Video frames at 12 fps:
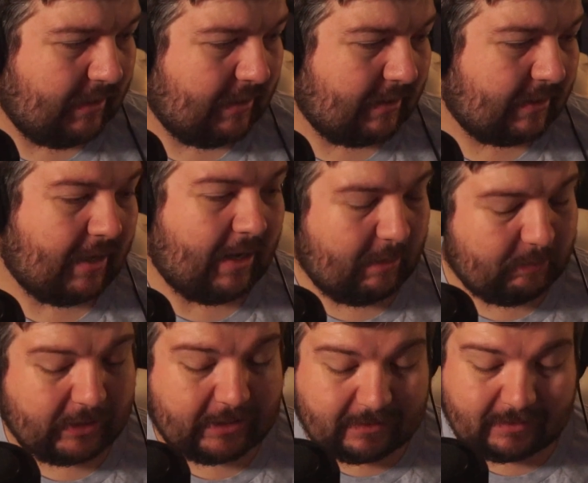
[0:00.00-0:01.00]

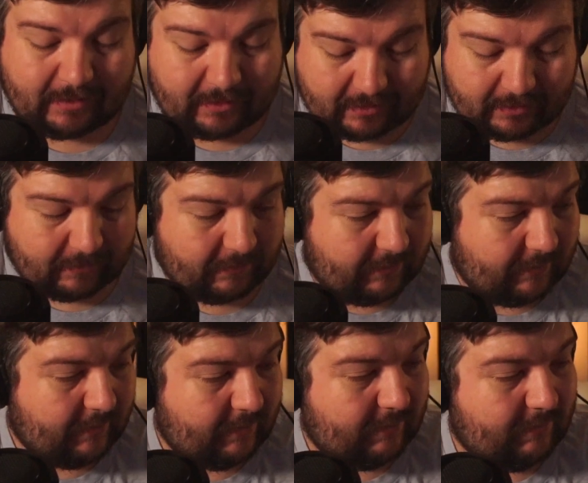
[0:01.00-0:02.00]
copies of
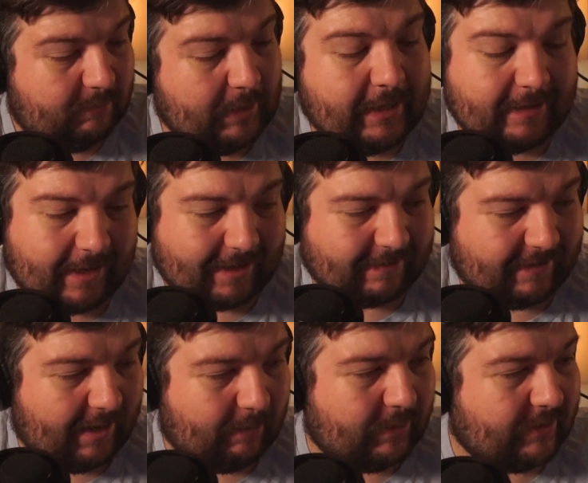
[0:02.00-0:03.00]
Pentax
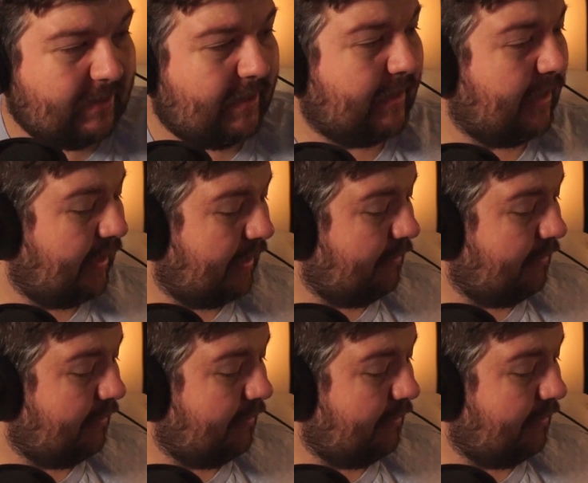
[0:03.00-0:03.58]
cameras, and they